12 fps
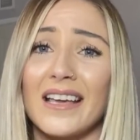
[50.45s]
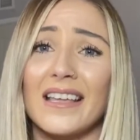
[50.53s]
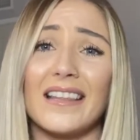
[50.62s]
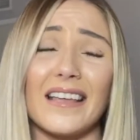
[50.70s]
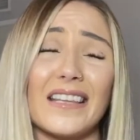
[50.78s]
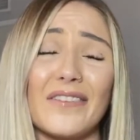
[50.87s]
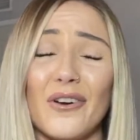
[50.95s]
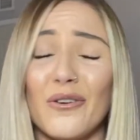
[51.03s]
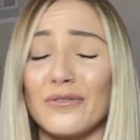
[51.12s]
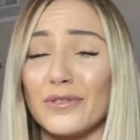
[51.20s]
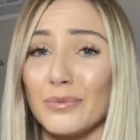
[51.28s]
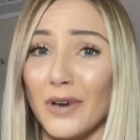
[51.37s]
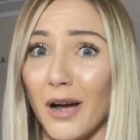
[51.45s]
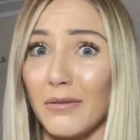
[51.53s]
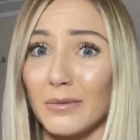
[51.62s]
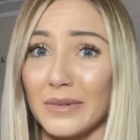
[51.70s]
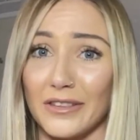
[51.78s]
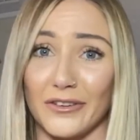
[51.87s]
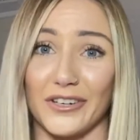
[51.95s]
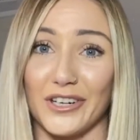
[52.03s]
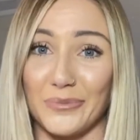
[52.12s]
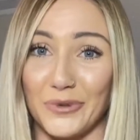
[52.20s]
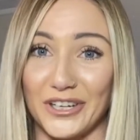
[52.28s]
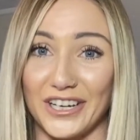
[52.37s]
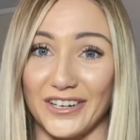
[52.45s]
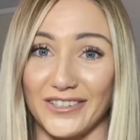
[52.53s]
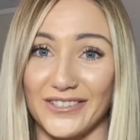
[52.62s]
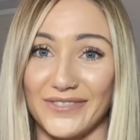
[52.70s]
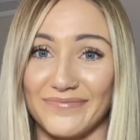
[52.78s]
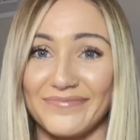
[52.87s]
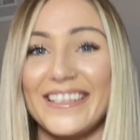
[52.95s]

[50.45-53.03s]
that they've owned for probably 30 or more years.